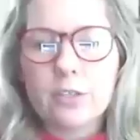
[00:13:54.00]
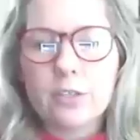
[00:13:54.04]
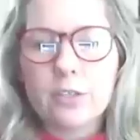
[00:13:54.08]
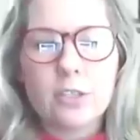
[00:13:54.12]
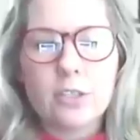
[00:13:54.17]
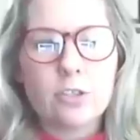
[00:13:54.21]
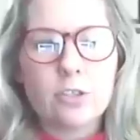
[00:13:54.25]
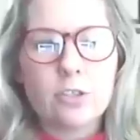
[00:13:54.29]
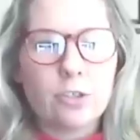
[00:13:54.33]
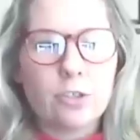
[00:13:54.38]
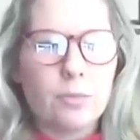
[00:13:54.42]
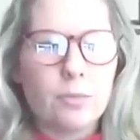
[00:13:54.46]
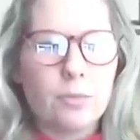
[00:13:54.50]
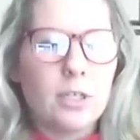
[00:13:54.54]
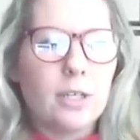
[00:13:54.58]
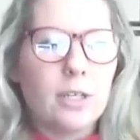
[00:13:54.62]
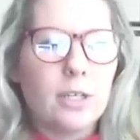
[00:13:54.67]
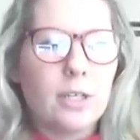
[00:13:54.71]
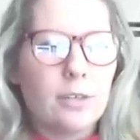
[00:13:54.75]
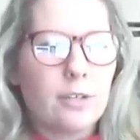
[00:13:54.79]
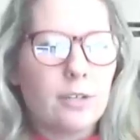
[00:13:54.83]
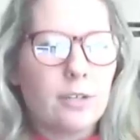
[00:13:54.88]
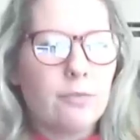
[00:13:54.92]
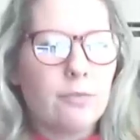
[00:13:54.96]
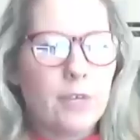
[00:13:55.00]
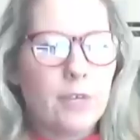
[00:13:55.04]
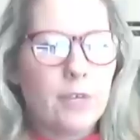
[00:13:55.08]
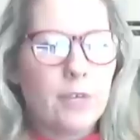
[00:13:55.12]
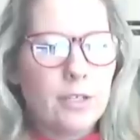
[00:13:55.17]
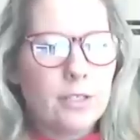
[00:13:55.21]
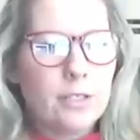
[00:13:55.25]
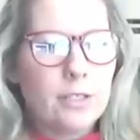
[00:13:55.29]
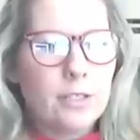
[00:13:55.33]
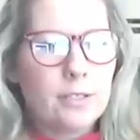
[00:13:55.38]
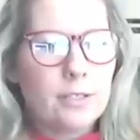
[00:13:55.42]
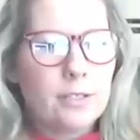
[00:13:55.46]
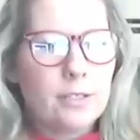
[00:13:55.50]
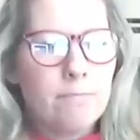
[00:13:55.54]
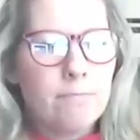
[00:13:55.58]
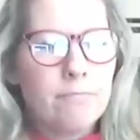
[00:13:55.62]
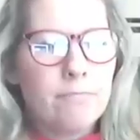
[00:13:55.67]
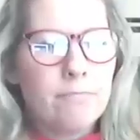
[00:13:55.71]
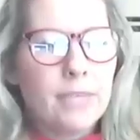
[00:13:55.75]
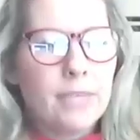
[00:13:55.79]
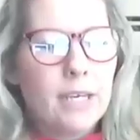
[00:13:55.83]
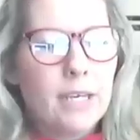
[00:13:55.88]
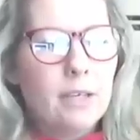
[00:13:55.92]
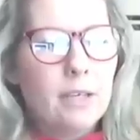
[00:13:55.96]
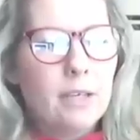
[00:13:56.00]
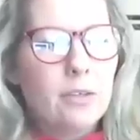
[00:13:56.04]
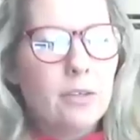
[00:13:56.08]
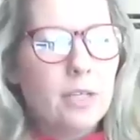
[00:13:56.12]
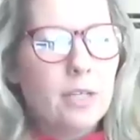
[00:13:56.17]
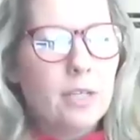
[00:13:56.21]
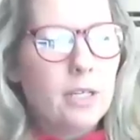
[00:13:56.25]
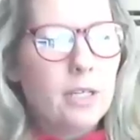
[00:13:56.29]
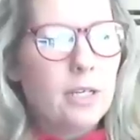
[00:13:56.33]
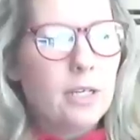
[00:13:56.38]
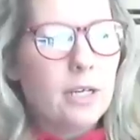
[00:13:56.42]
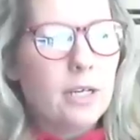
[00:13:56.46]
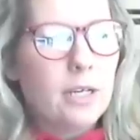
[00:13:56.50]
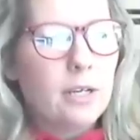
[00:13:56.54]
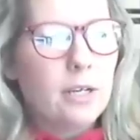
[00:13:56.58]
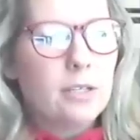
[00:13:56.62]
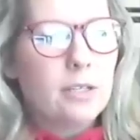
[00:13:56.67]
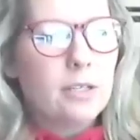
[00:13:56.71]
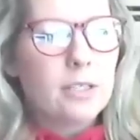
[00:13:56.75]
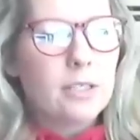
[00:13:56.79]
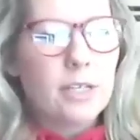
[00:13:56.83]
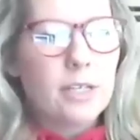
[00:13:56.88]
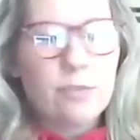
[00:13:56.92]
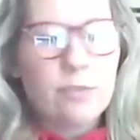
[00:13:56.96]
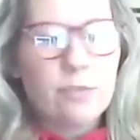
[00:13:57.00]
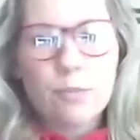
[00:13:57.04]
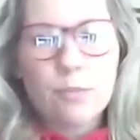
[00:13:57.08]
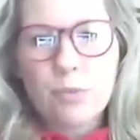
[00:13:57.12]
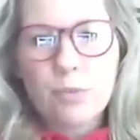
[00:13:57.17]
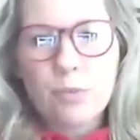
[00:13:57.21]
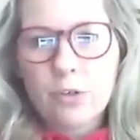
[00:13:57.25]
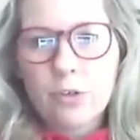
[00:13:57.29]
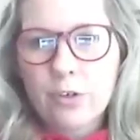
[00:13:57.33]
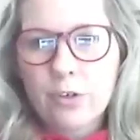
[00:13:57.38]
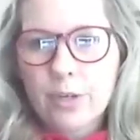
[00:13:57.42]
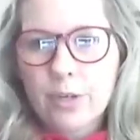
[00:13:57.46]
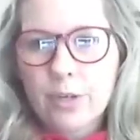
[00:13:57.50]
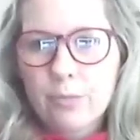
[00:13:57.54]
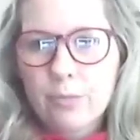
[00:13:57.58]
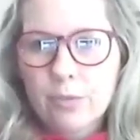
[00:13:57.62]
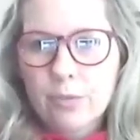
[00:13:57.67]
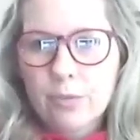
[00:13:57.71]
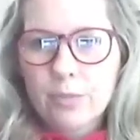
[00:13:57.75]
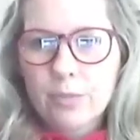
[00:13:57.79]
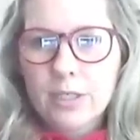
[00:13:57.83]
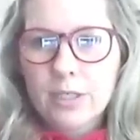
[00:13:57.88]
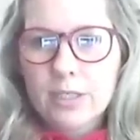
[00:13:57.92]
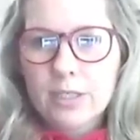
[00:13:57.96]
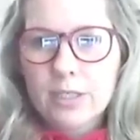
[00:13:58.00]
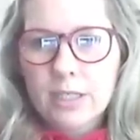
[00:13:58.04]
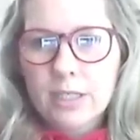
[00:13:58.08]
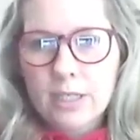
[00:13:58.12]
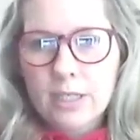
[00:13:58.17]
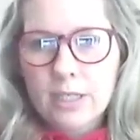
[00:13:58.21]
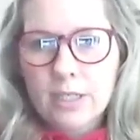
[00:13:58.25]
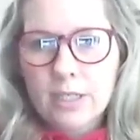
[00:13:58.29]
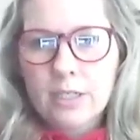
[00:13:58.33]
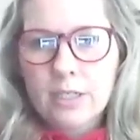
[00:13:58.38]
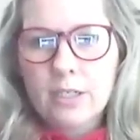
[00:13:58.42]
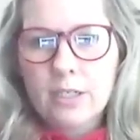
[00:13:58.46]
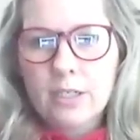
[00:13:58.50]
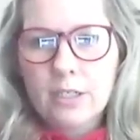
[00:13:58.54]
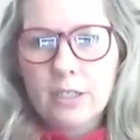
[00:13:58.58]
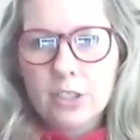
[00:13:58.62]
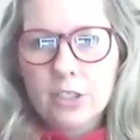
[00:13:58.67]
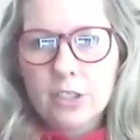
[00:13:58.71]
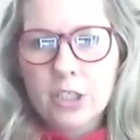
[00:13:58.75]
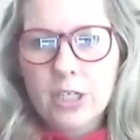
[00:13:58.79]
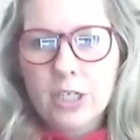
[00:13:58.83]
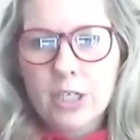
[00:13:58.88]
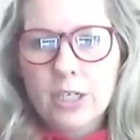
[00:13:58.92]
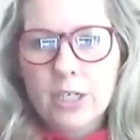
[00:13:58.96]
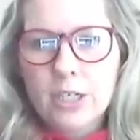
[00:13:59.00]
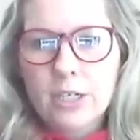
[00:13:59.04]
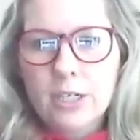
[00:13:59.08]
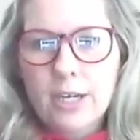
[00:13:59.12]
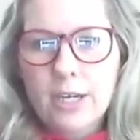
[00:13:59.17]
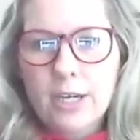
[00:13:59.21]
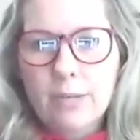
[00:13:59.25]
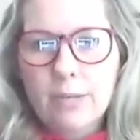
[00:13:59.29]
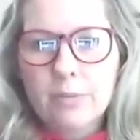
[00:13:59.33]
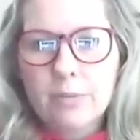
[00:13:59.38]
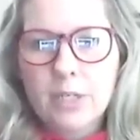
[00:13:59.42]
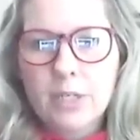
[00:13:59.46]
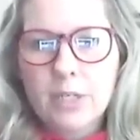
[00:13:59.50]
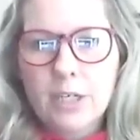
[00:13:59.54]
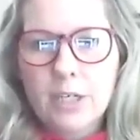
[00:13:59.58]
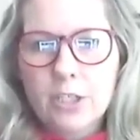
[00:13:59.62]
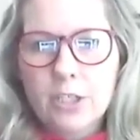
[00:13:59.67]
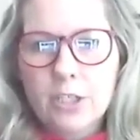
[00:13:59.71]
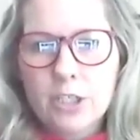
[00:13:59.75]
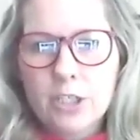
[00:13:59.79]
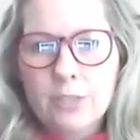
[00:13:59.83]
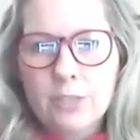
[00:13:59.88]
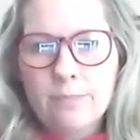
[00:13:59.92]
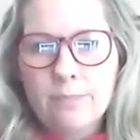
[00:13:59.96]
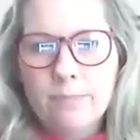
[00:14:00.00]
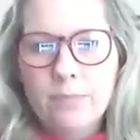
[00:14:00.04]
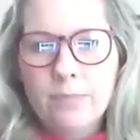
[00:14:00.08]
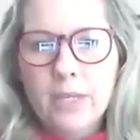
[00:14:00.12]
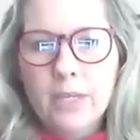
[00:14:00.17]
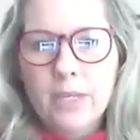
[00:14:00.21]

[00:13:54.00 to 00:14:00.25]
distributing their funds. The SAFHR program will be a tenant-initiated application,